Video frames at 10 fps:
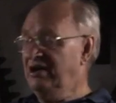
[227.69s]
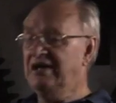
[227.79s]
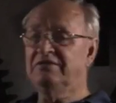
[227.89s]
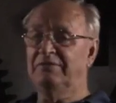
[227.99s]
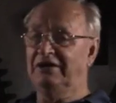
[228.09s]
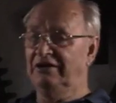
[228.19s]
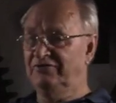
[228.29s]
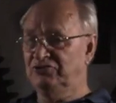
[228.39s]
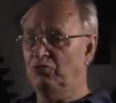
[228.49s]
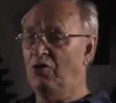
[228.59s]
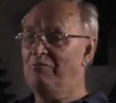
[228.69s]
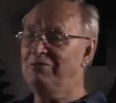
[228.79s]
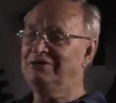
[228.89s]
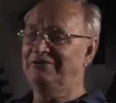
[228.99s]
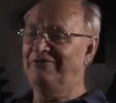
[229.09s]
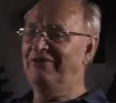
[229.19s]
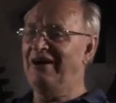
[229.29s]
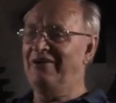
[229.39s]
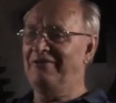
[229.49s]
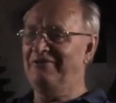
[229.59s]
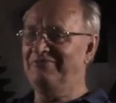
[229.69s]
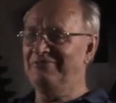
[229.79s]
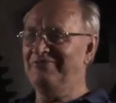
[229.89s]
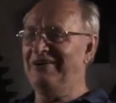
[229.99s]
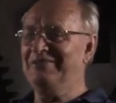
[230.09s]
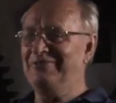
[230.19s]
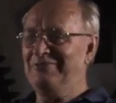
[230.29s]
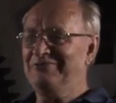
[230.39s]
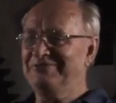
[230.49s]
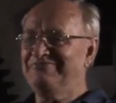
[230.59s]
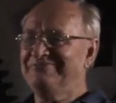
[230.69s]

in the middle of a swamp, fire bombs.